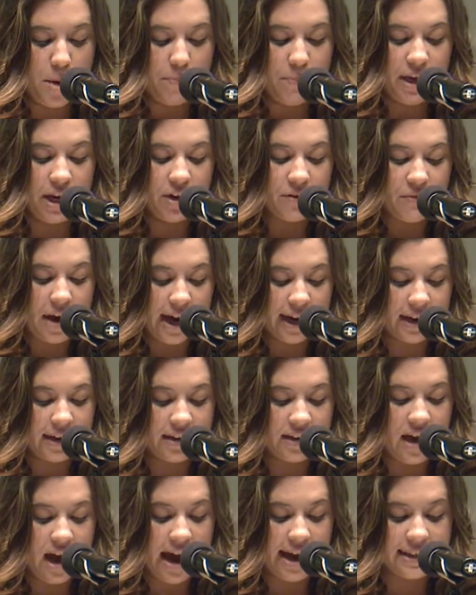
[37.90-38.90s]
Being
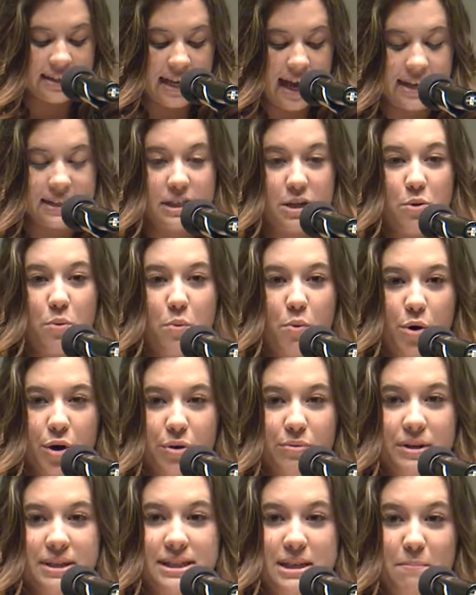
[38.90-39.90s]
recognized as an
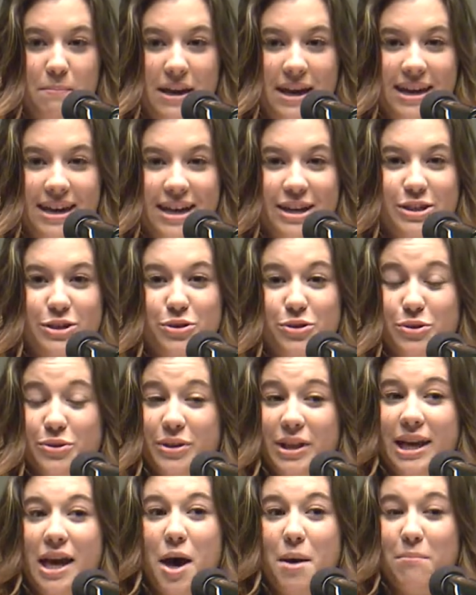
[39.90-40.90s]
award recipient is
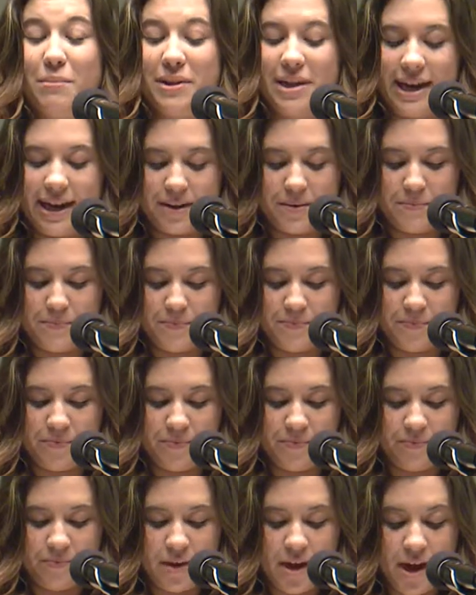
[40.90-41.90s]
truly humbling.
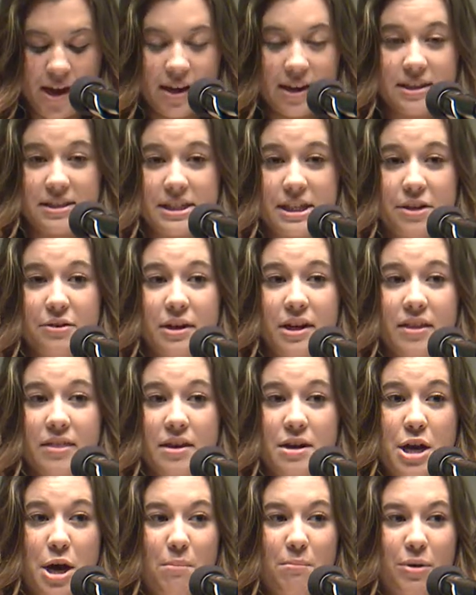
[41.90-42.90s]
Considering
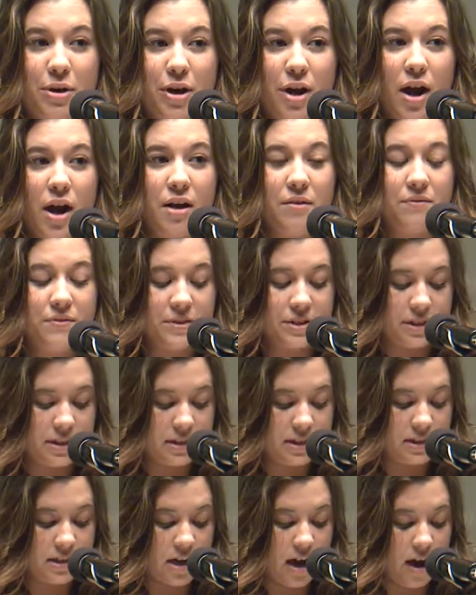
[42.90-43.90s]
the number of,
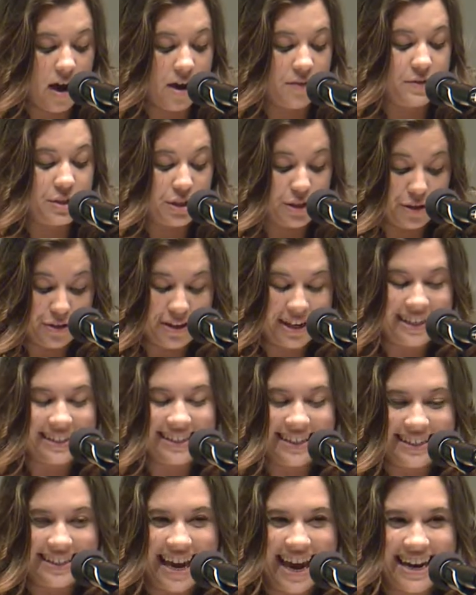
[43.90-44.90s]
of
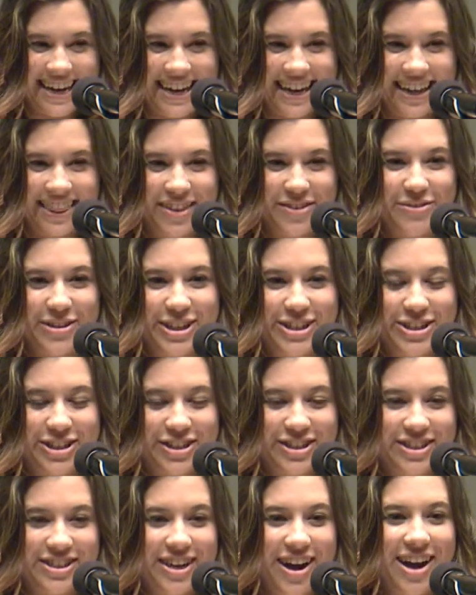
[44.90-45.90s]
students attending the
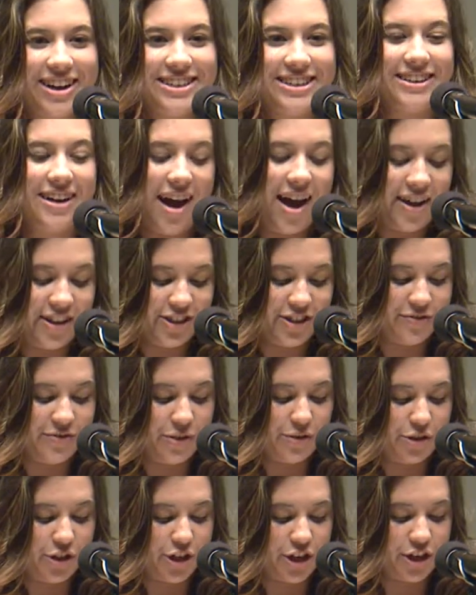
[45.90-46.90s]
Richard Stockton College of
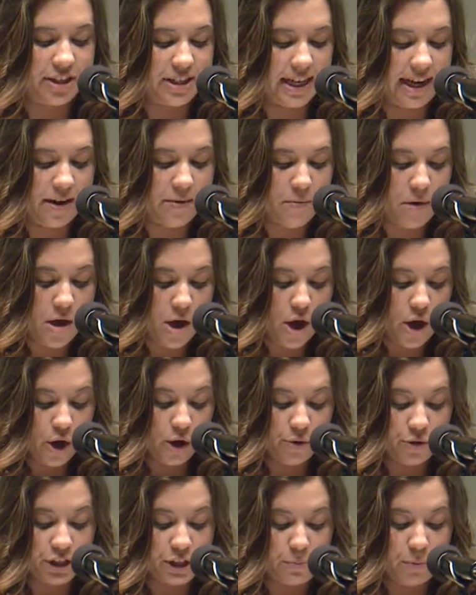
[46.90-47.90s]
New Jersey
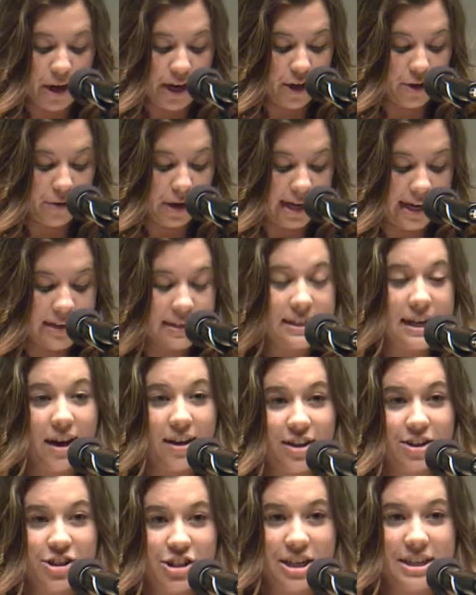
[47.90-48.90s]
who display great
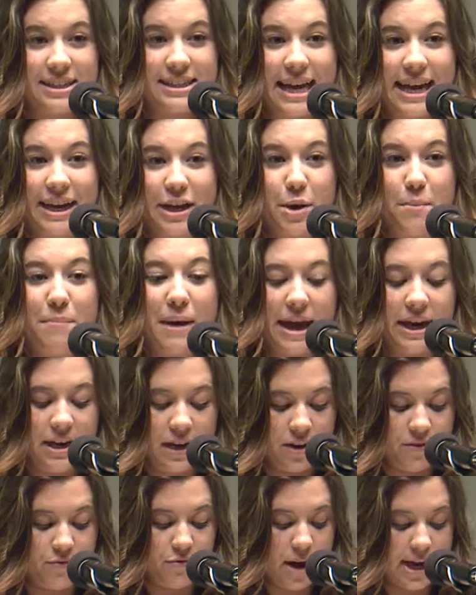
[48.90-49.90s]
intelligence and
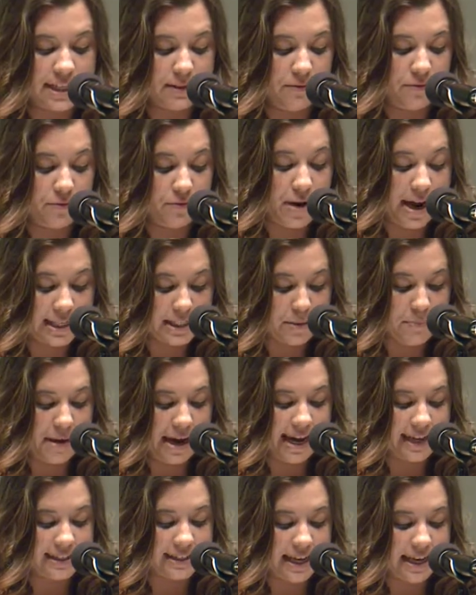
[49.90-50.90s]
competitive res
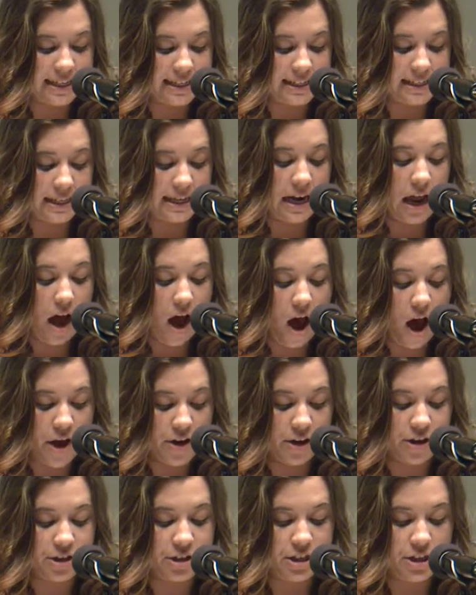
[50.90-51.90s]
resumes, it is an
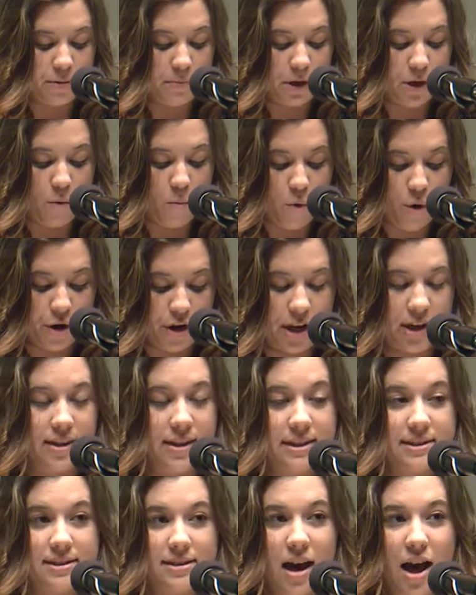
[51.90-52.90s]
honor to be awarded
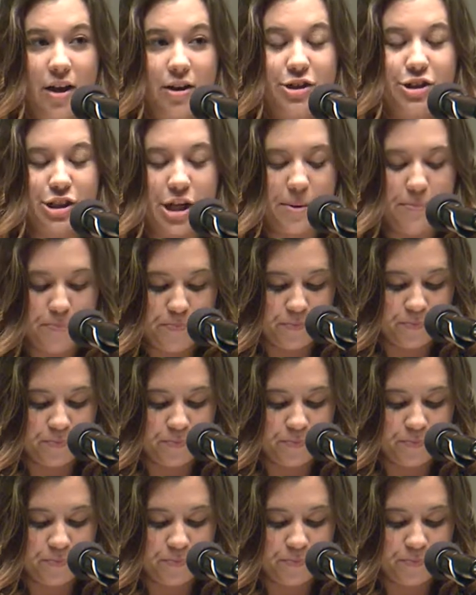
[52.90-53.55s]
this scholarship.